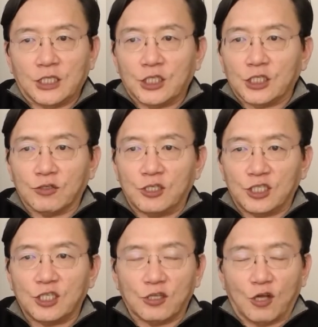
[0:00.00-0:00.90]
So this
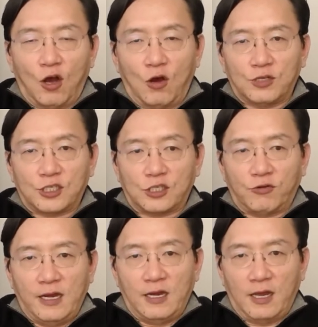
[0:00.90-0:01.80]
is Oak
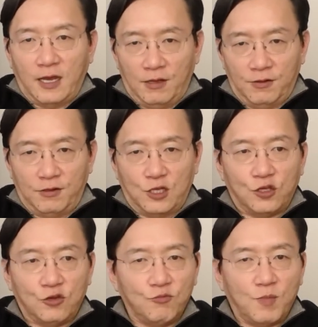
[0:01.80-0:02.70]
Street Health.
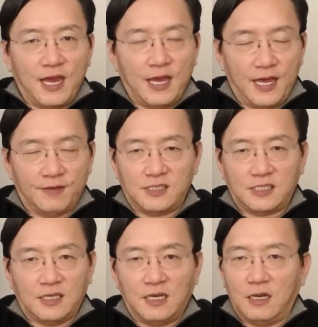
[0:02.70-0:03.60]
You may have
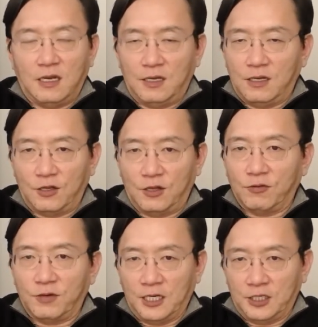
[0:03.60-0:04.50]
seen it in your
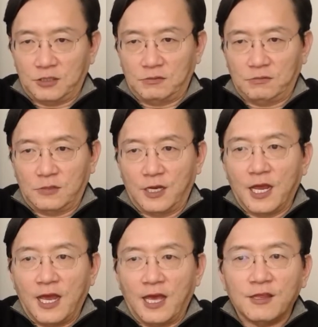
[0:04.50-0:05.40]
location.
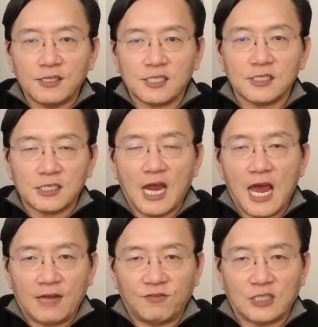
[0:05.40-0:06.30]
And this is an
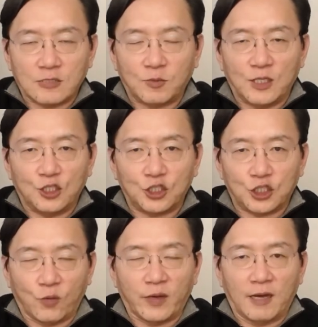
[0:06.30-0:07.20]
advertisement
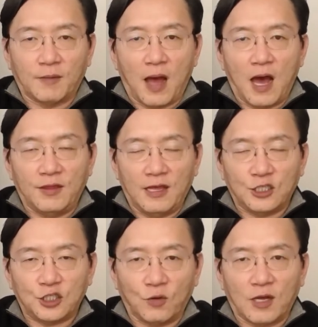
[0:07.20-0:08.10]
that
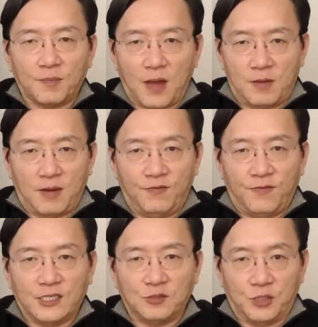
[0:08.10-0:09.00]
showed up on my
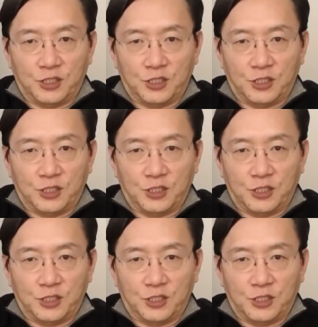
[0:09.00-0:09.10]
Facebook